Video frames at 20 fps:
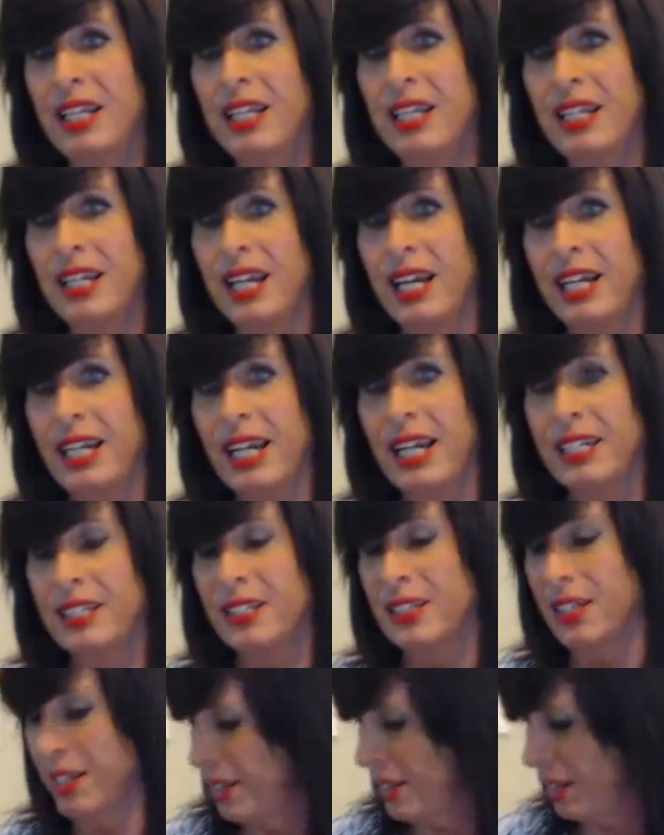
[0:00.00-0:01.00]
Yeah, that's
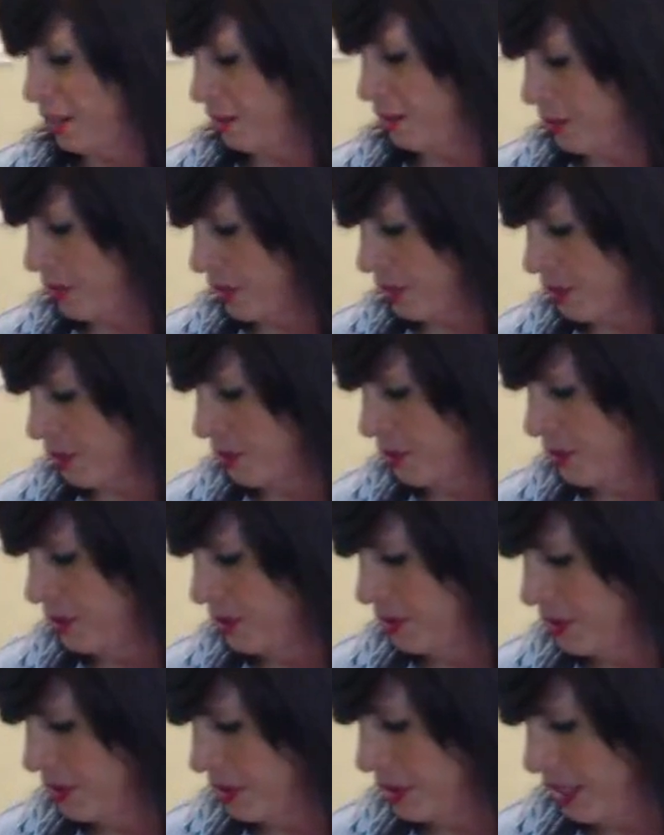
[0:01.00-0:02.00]
it, Thelma Lou.
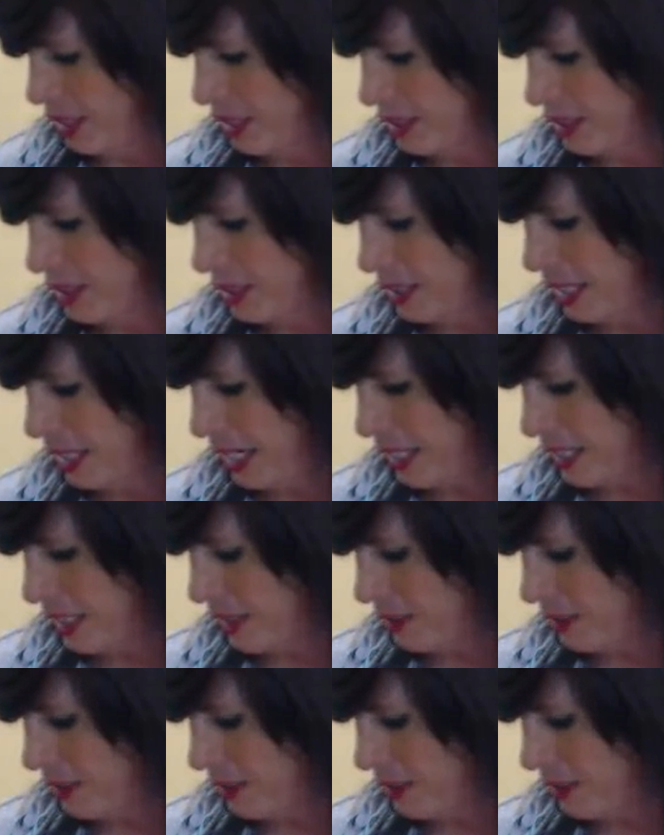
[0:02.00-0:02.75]
That's exactly